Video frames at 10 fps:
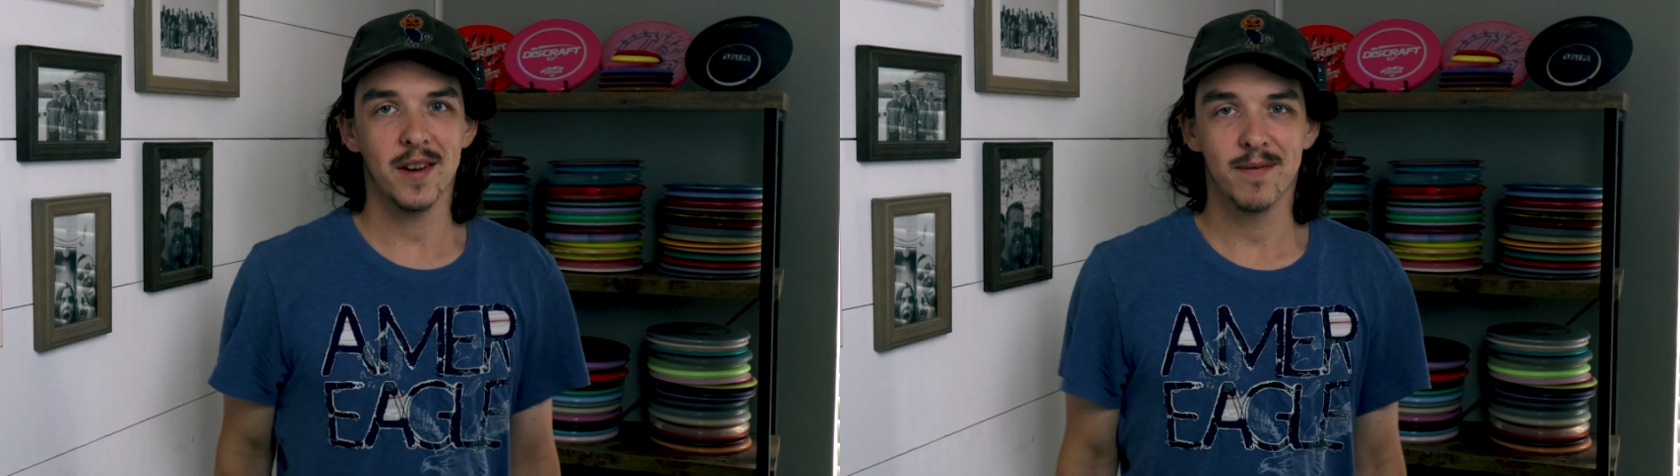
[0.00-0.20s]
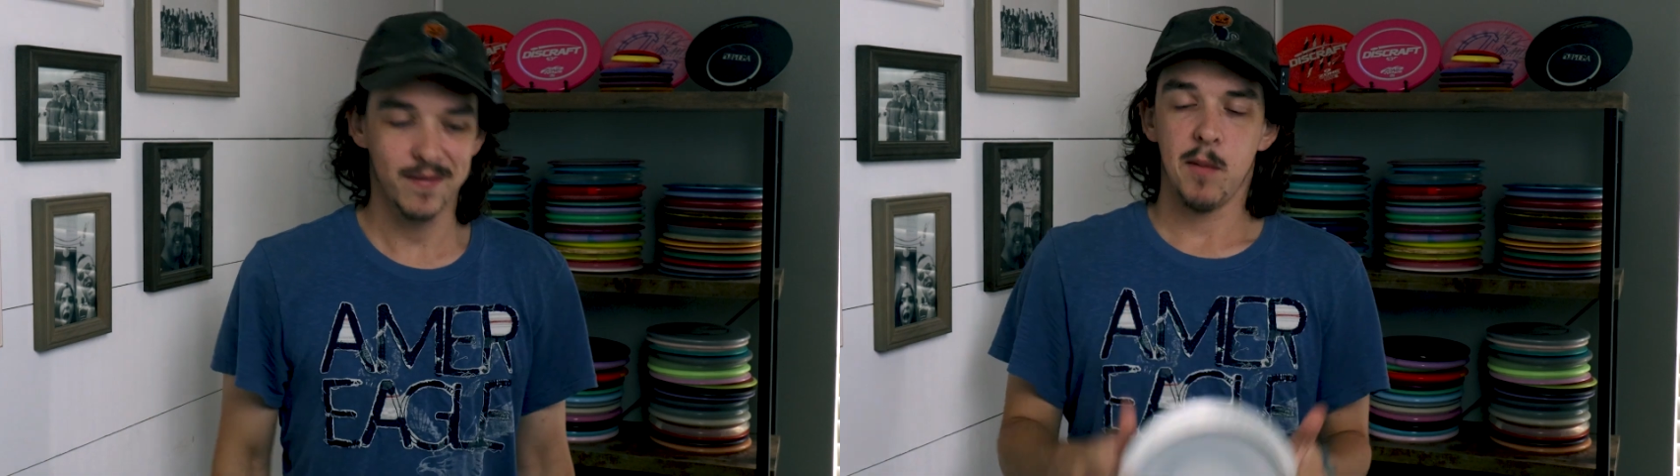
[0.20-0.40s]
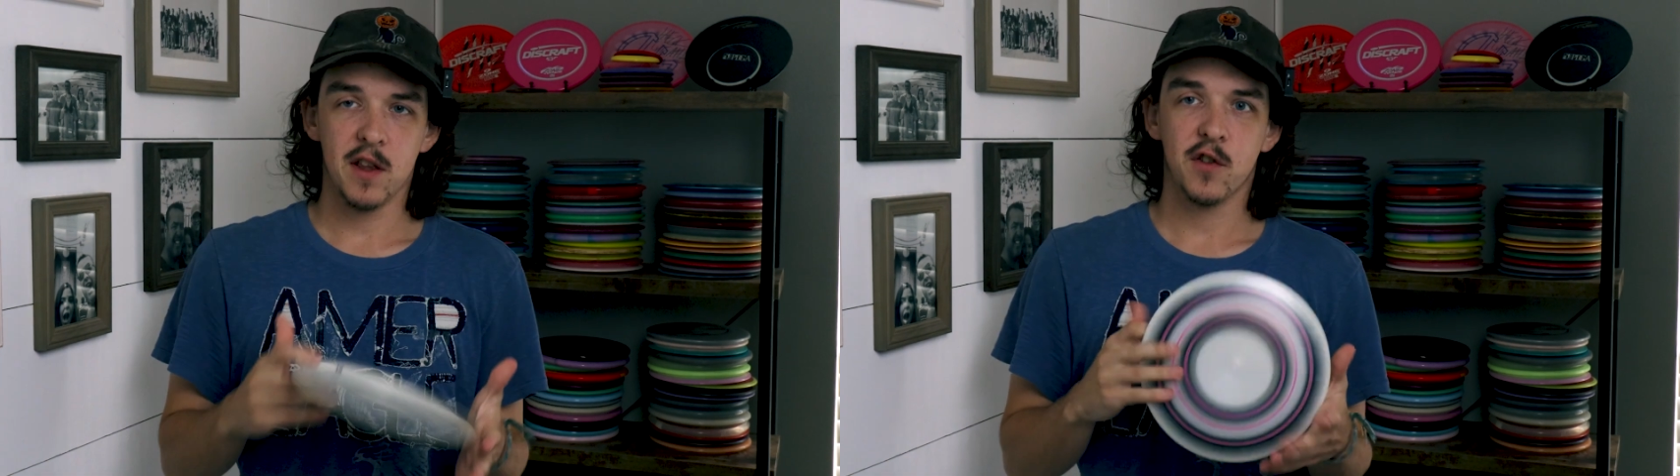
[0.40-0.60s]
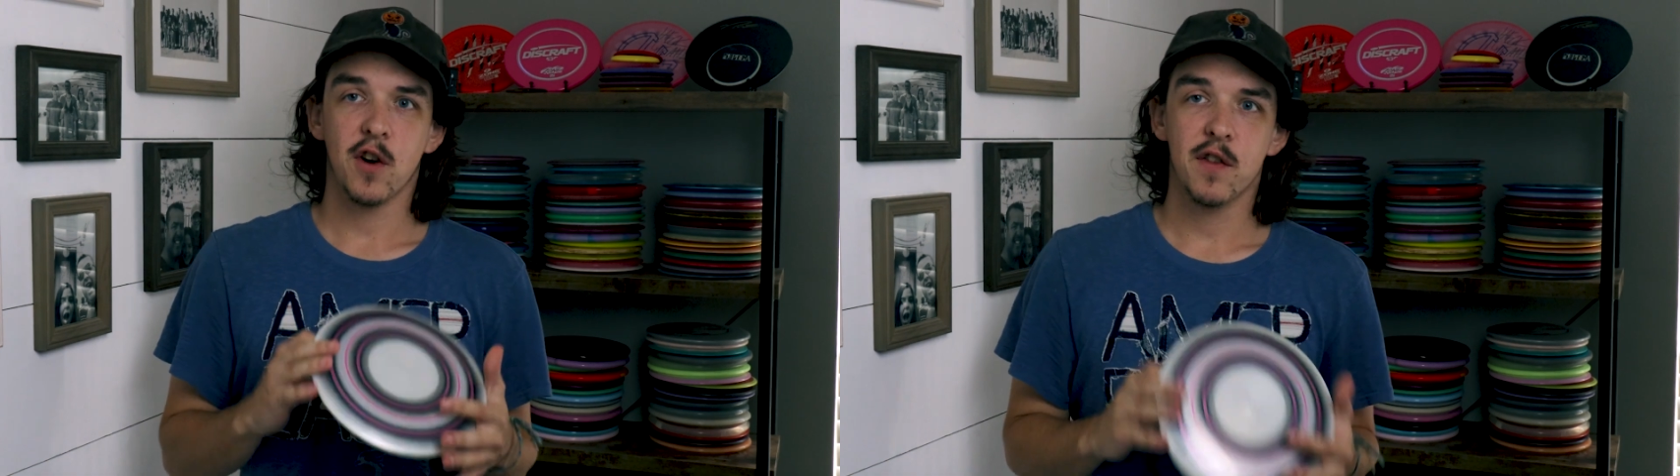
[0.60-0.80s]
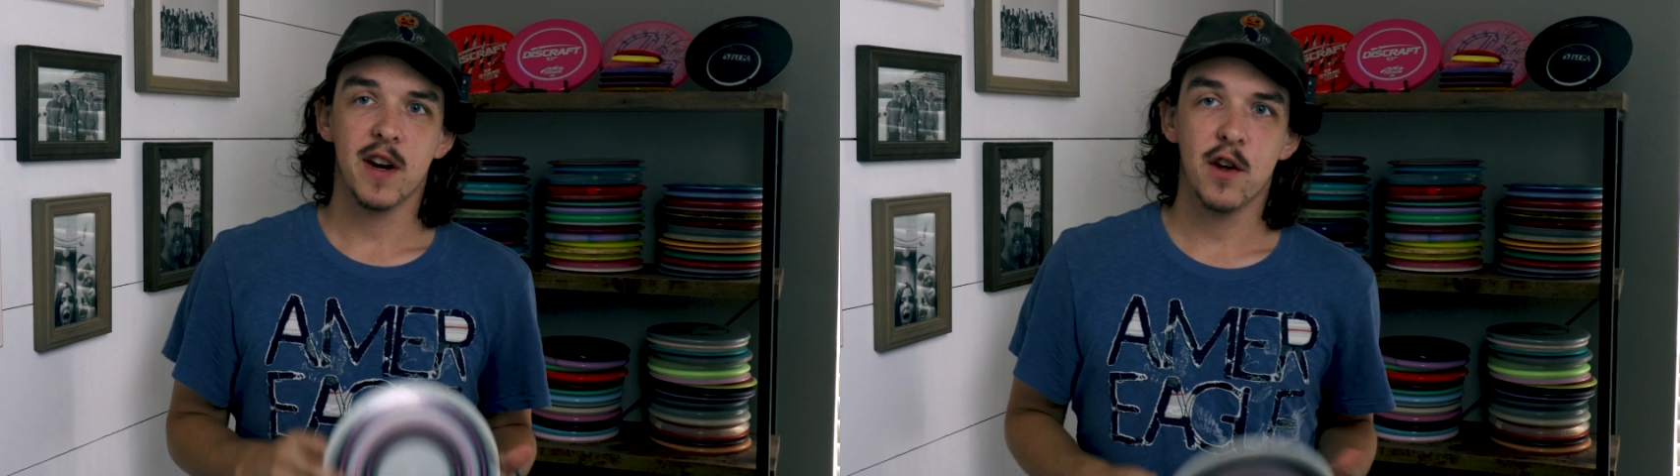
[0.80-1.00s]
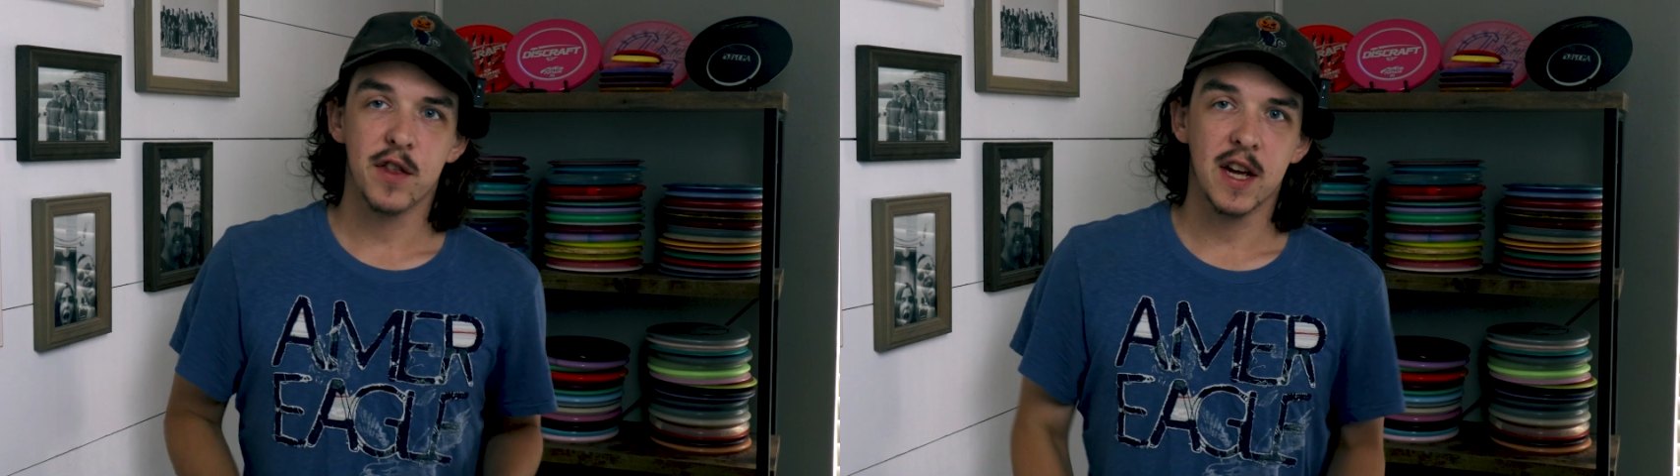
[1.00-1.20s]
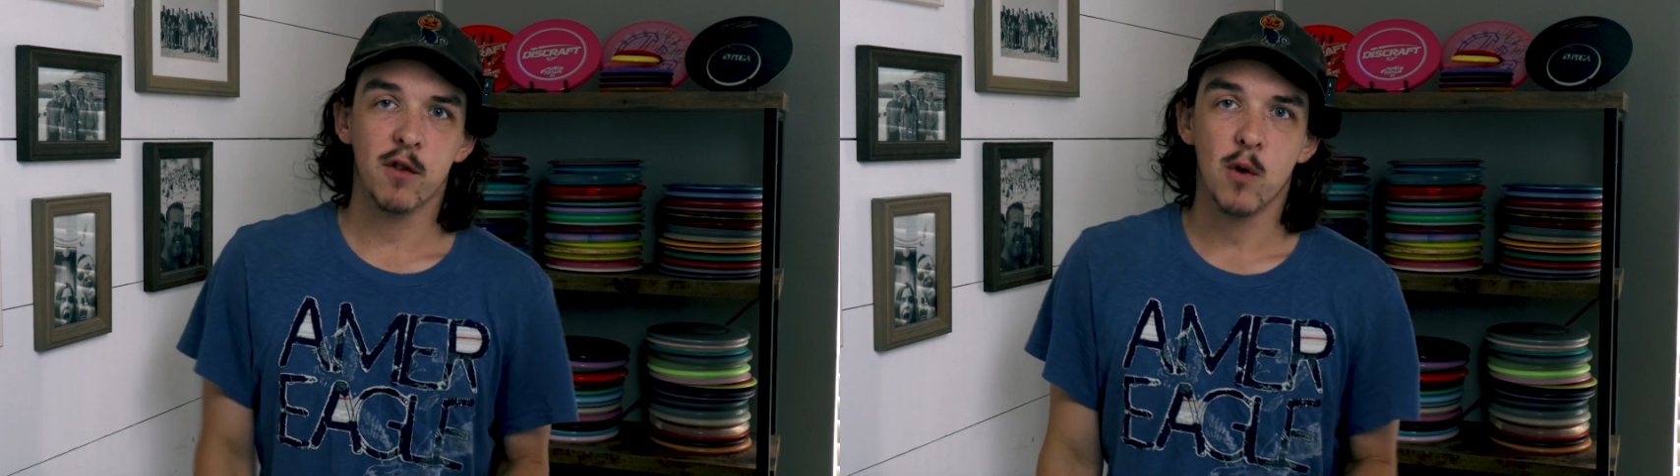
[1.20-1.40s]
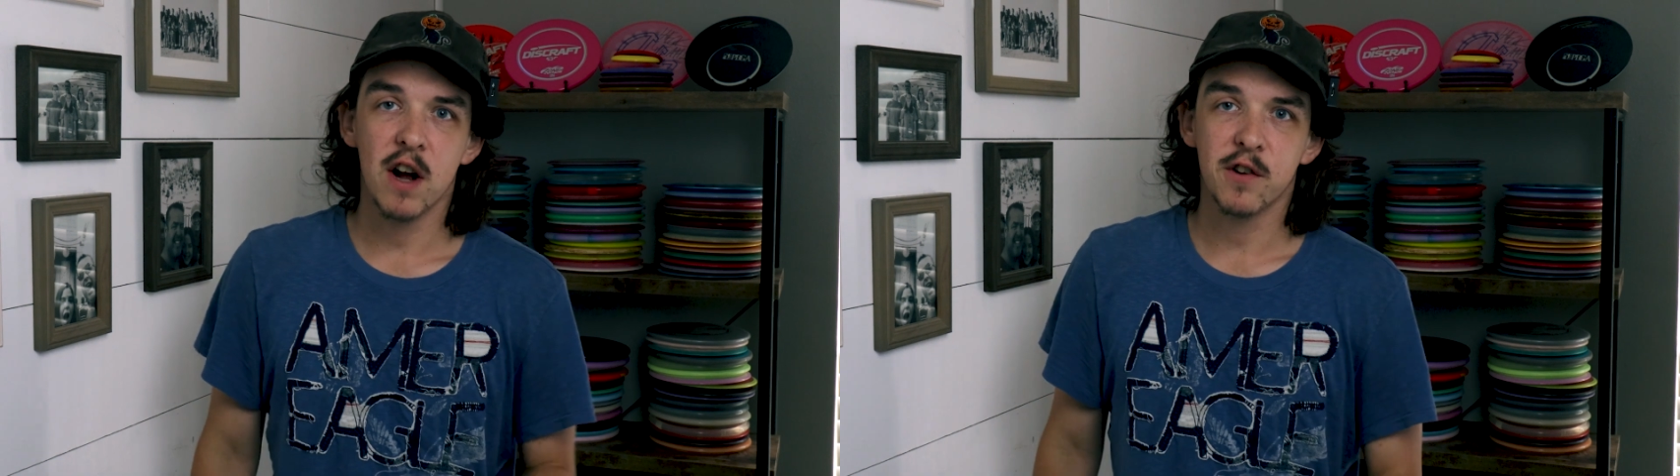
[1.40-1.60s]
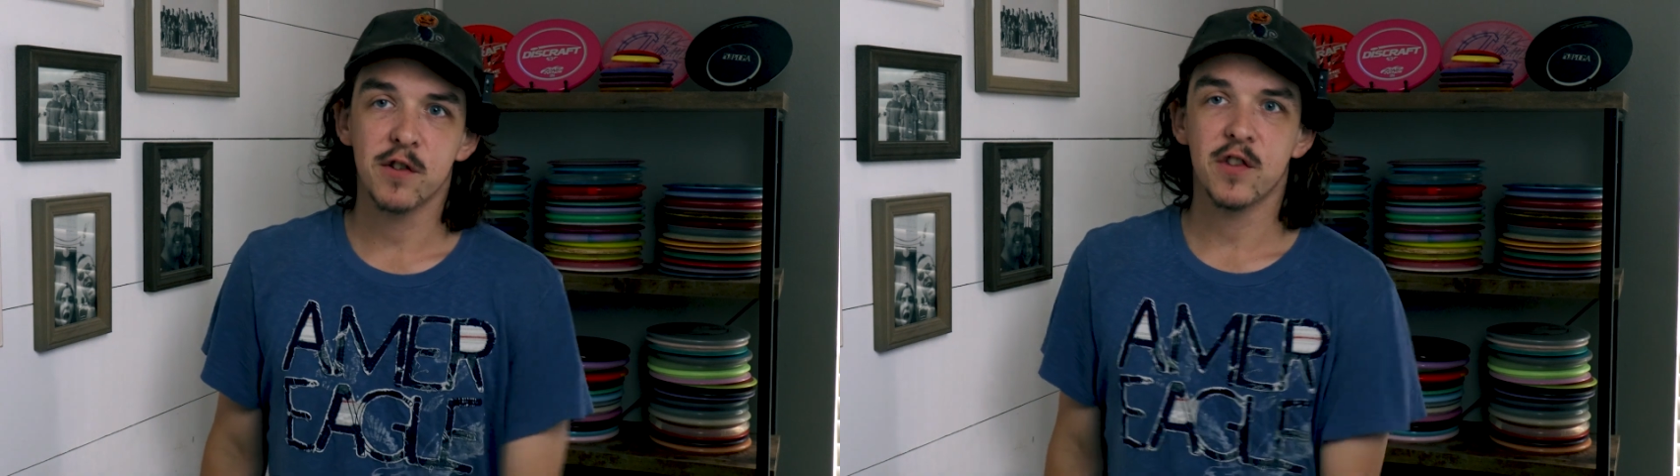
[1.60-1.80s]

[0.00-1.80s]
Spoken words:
If you made this far in the video, thank you for watching.